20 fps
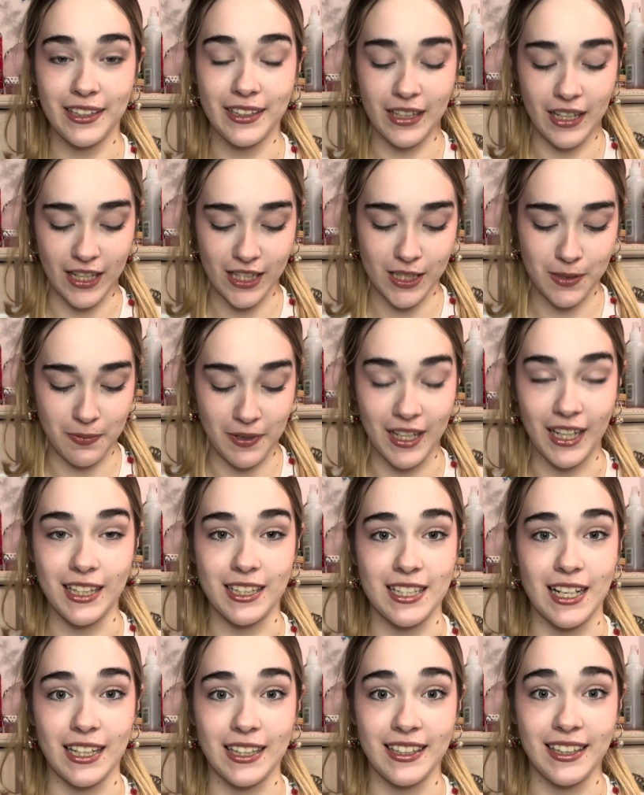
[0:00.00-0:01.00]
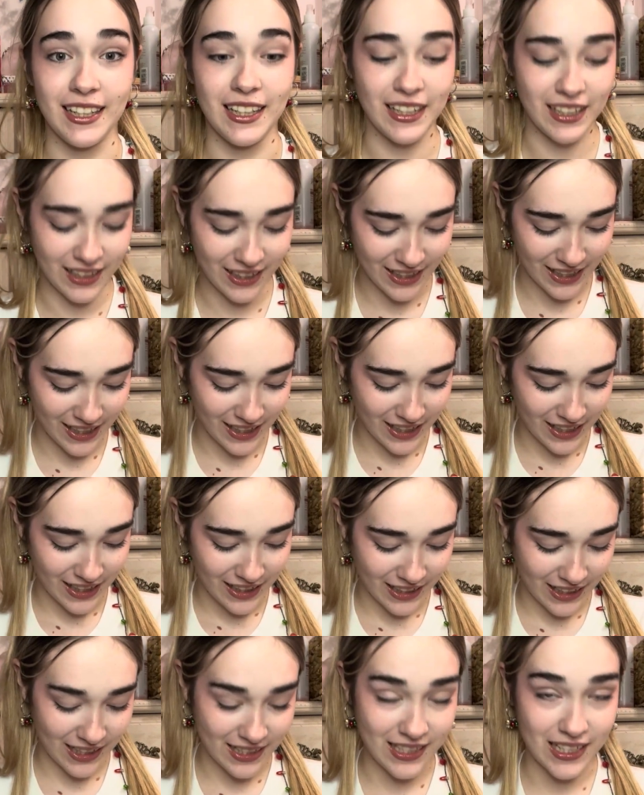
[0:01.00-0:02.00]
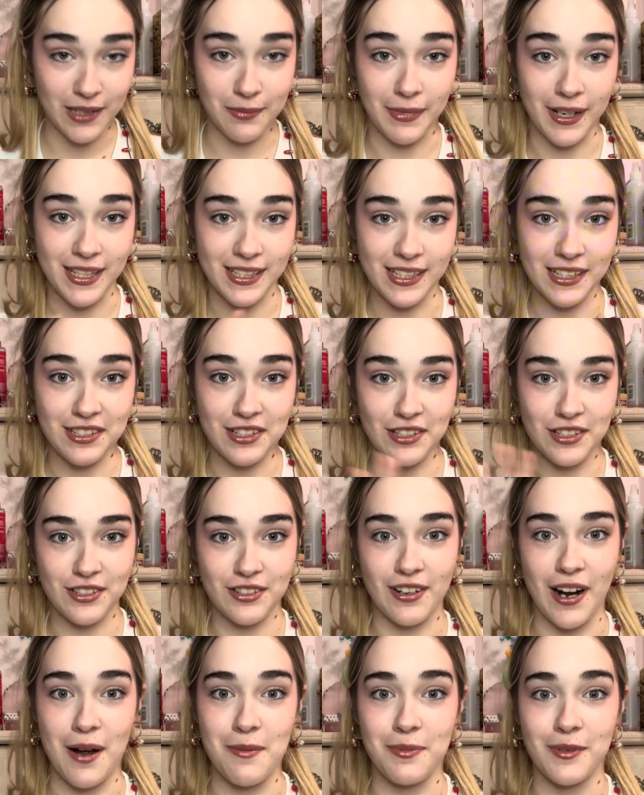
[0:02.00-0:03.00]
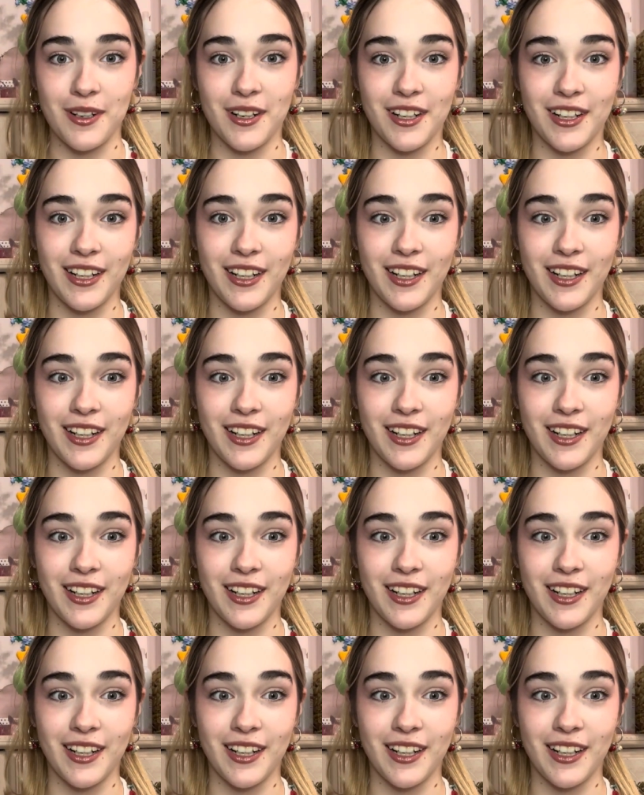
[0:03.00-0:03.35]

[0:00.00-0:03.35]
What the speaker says: a spinning technique because in my sister's scrapbook,